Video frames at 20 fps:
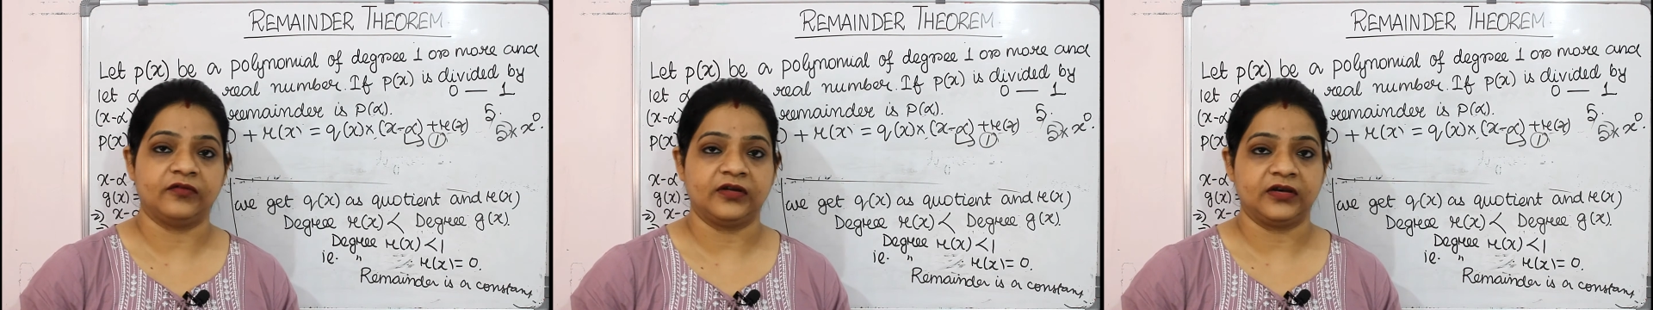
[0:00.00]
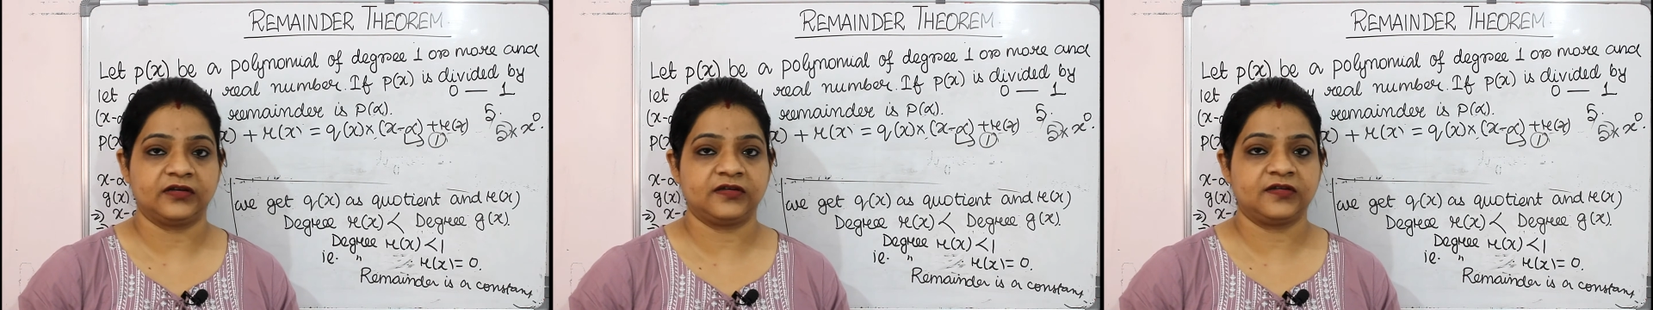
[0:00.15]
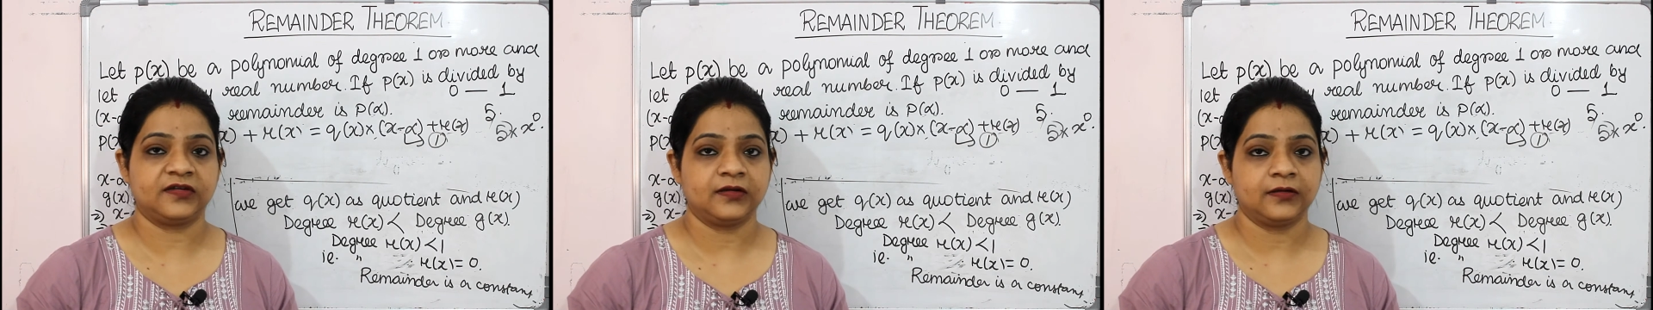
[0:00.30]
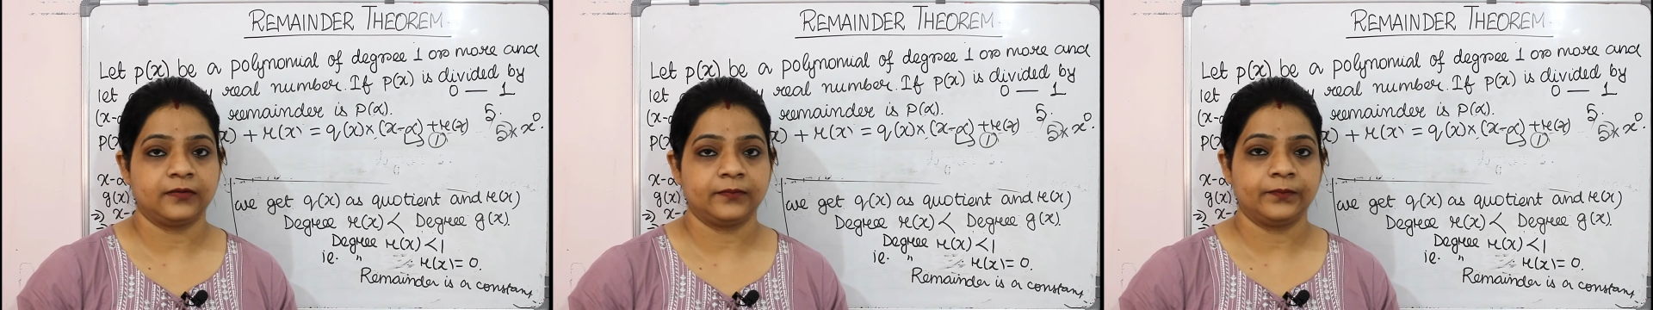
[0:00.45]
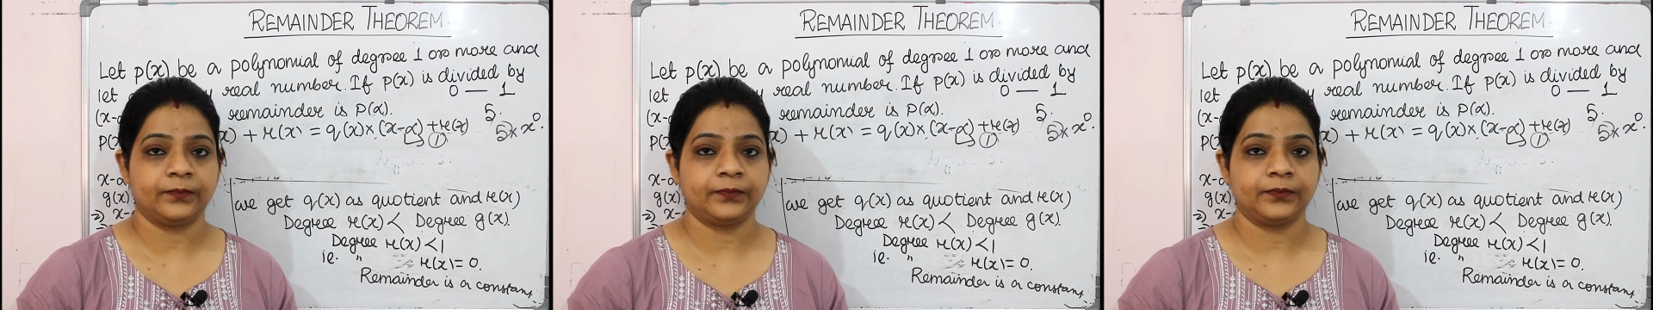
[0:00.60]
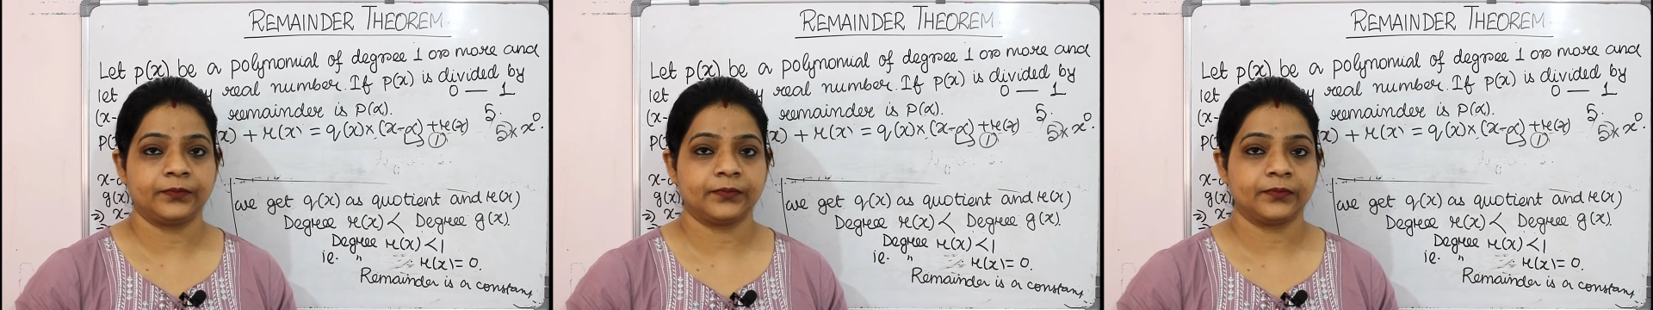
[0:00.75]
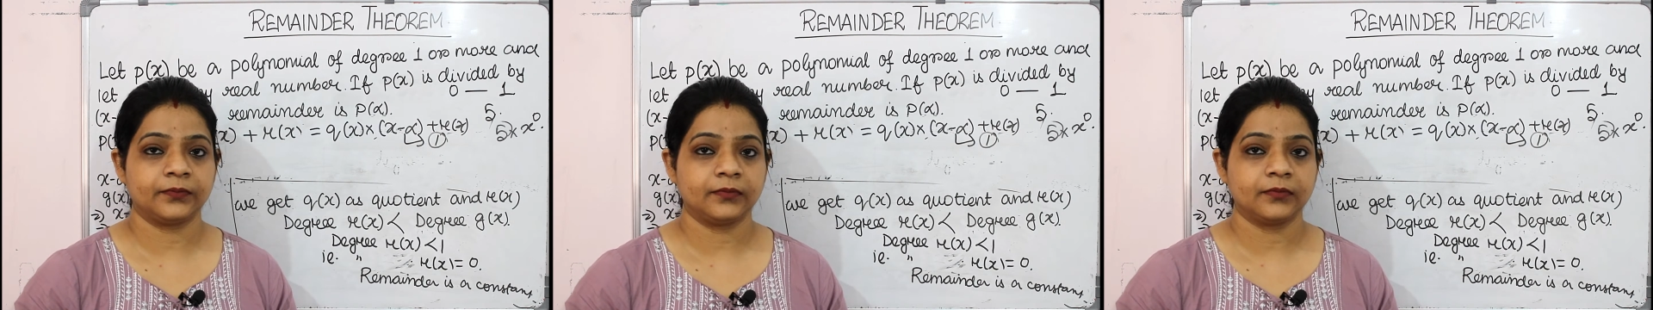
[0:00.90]
it.
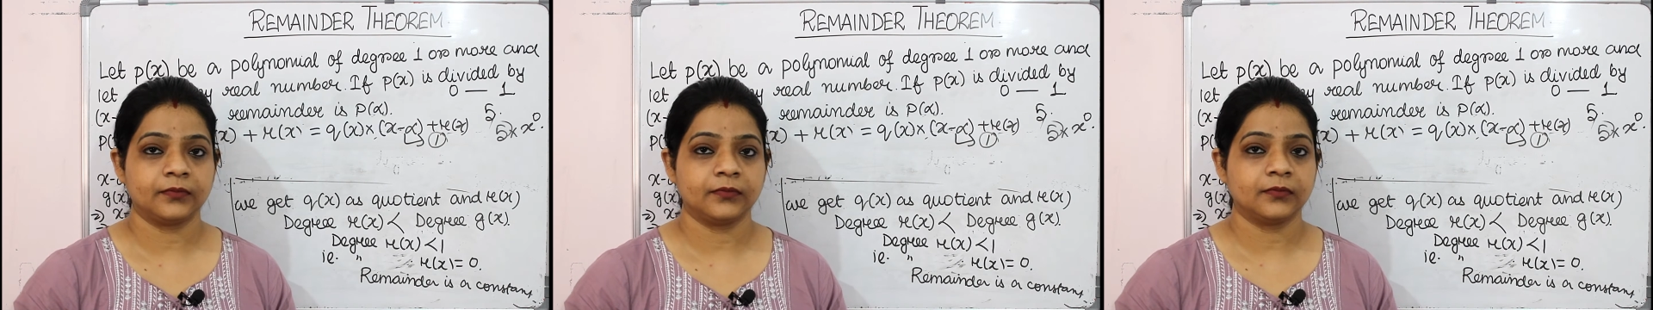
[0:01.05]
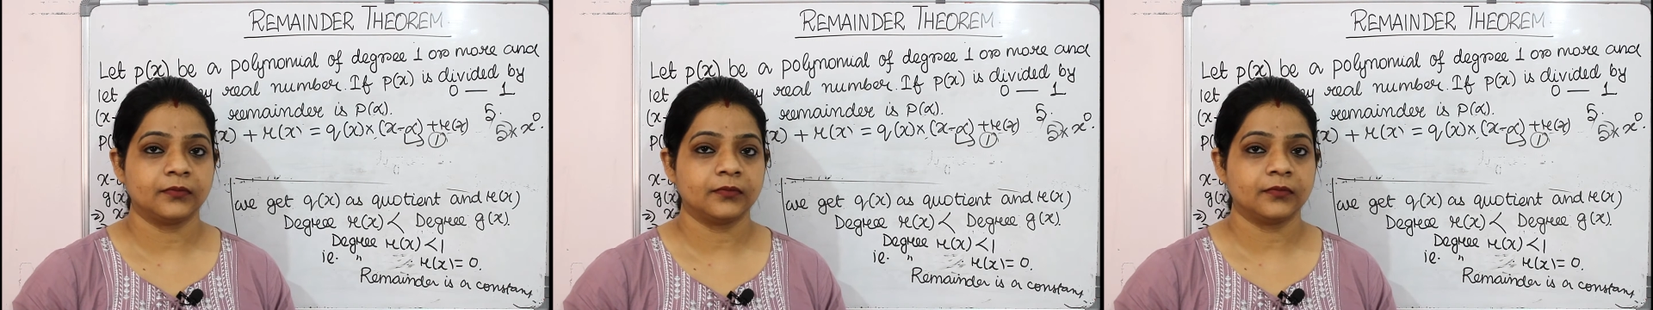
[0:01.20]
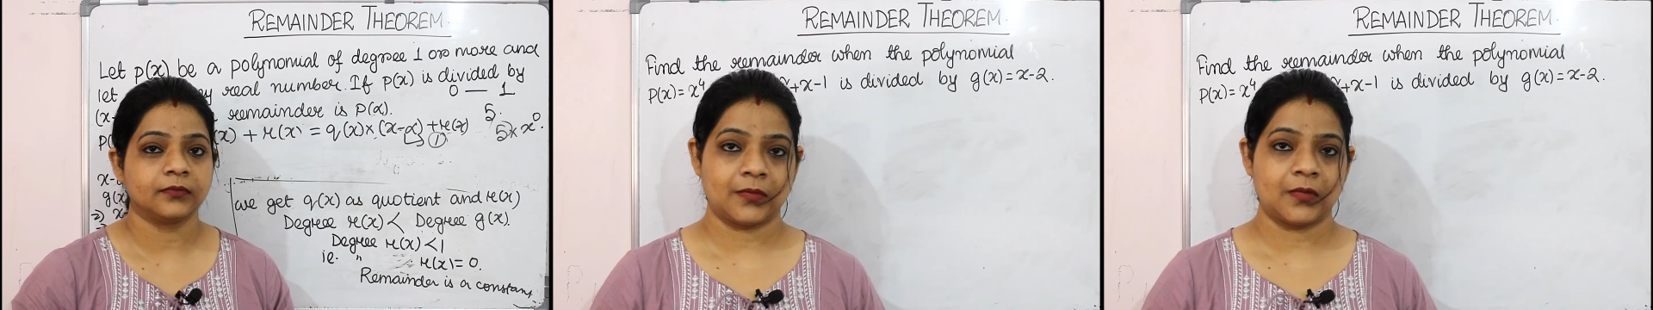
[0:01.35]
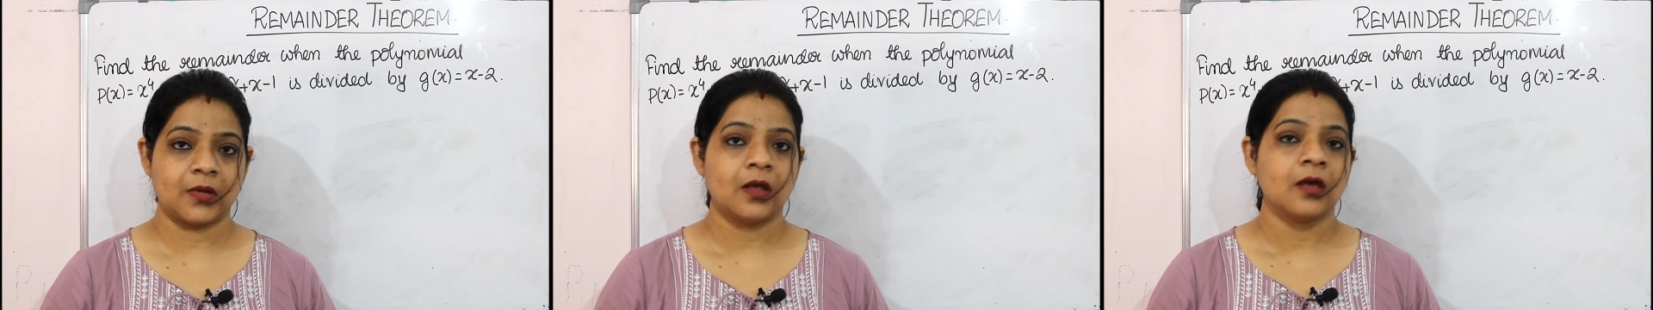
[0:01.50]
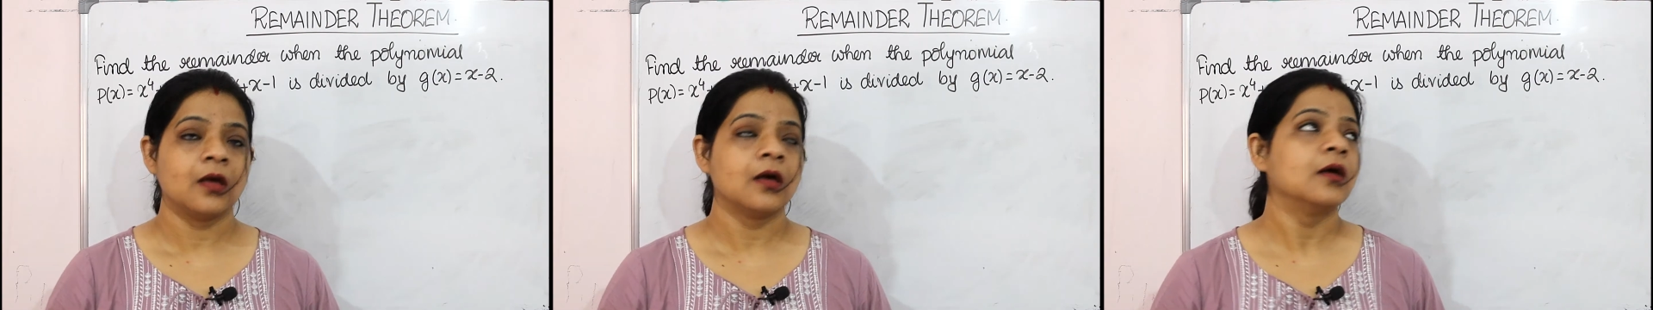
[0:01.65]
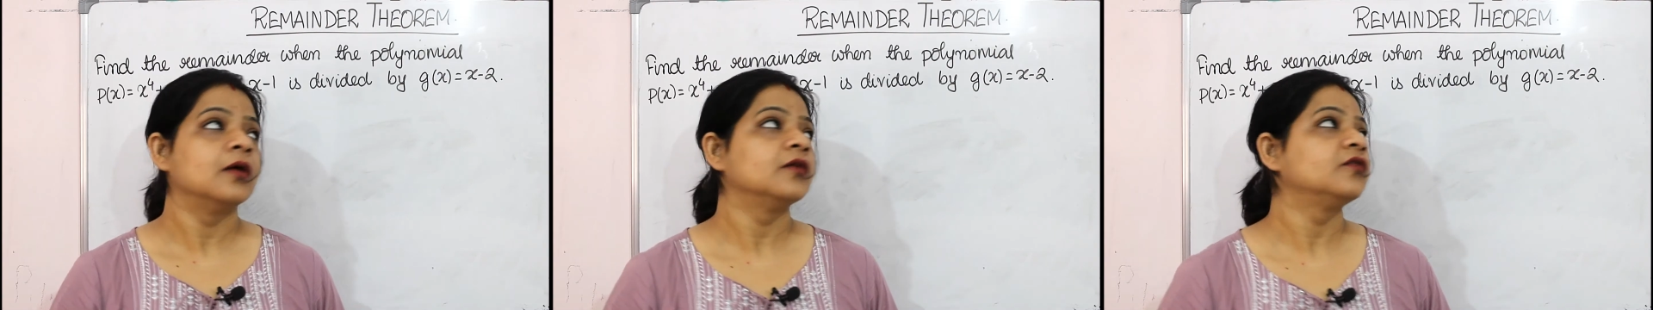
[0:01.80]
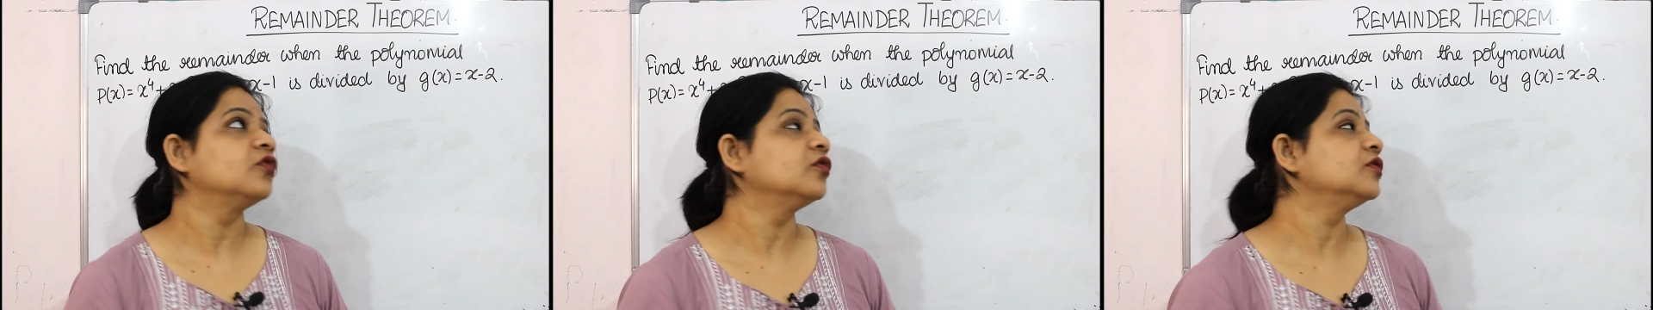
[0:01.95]

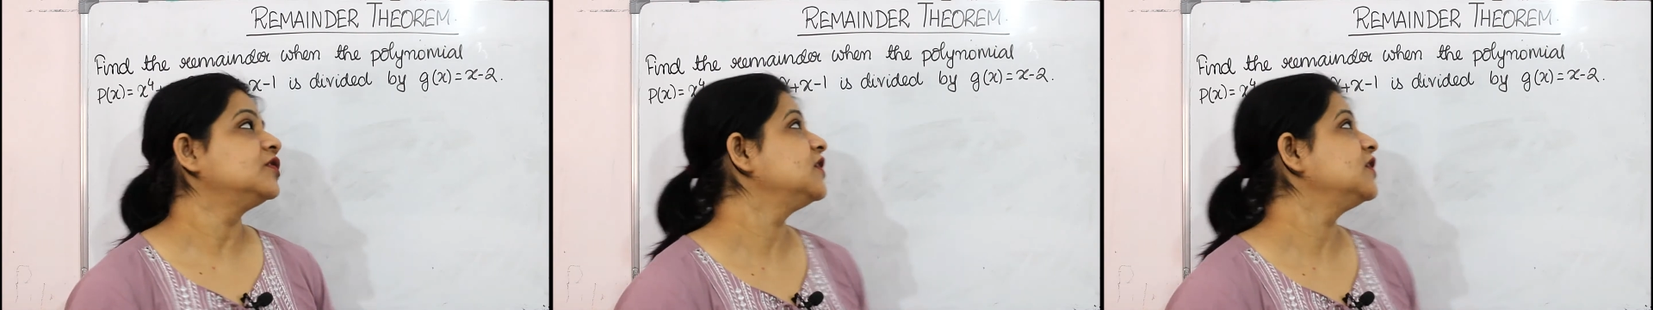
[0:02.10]
So